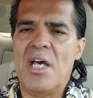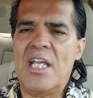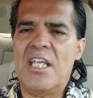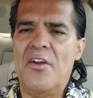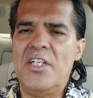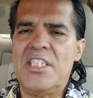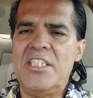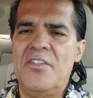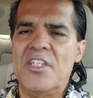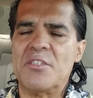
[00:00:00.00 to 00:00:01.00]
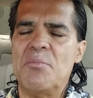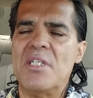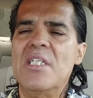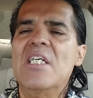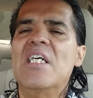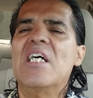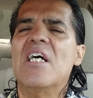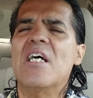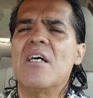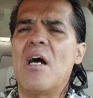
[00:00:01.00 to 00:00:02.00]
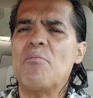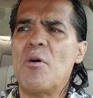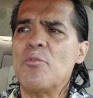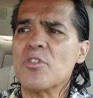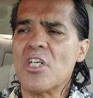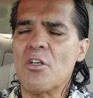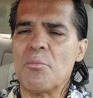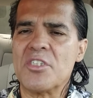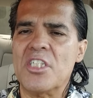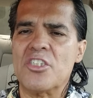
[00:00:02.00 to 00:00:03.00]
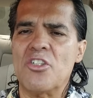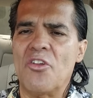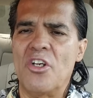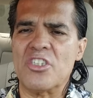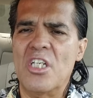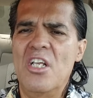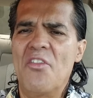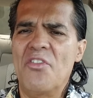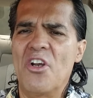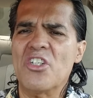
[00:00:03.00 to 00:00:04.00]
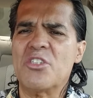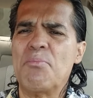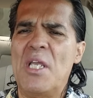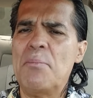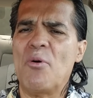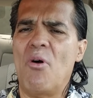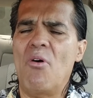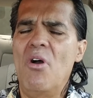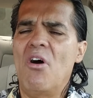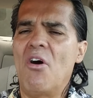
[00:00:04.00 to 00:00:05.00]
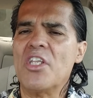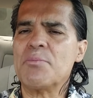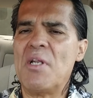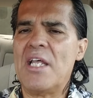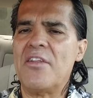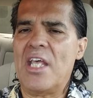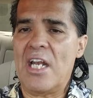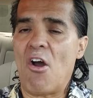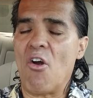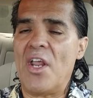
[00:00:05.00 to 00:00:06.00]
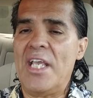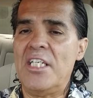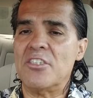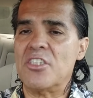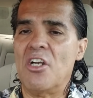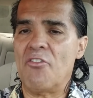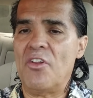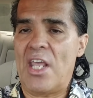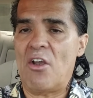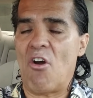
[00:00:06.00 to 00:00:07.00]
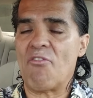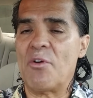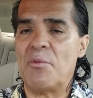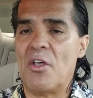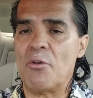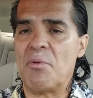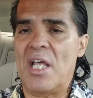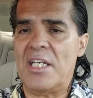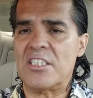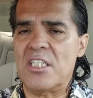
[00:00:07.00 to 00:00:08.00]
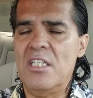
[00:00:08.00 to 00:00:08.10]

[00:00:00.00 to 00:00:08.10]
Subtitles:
guaranteeing this, but I'm almost 100% sure there's people on this planet that are aliens. They are from other planets.